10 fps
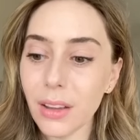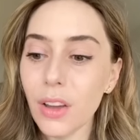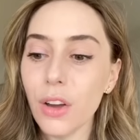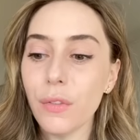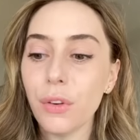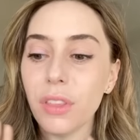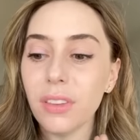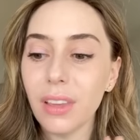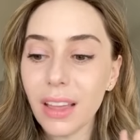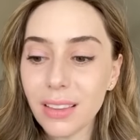For
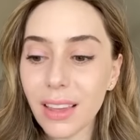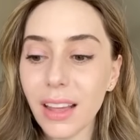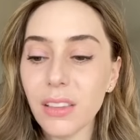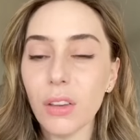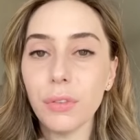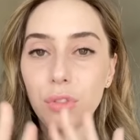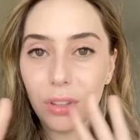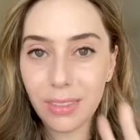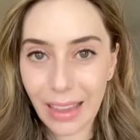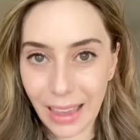this intent of
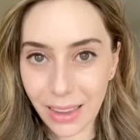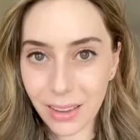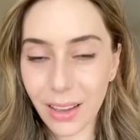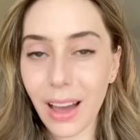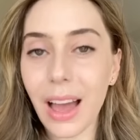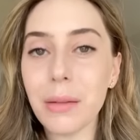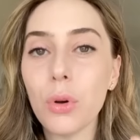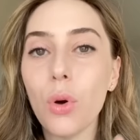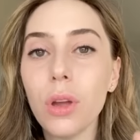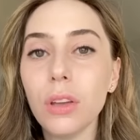today, I'm
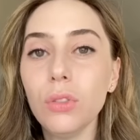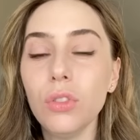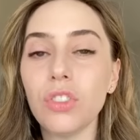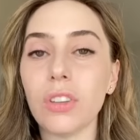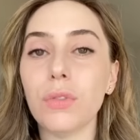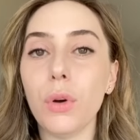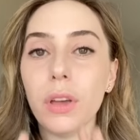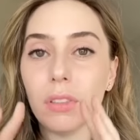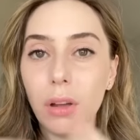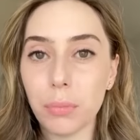going to just
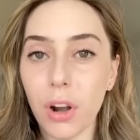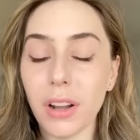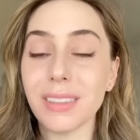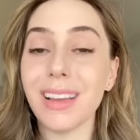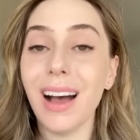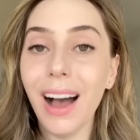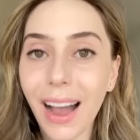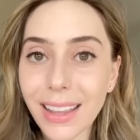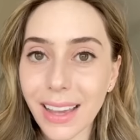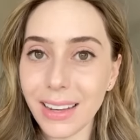focus on products that
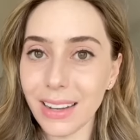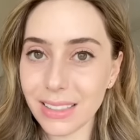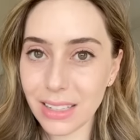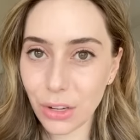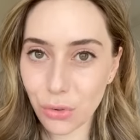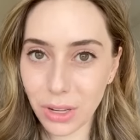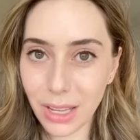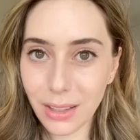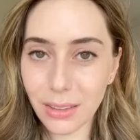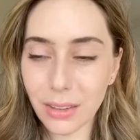highlight it as an
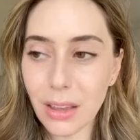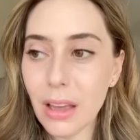ingredient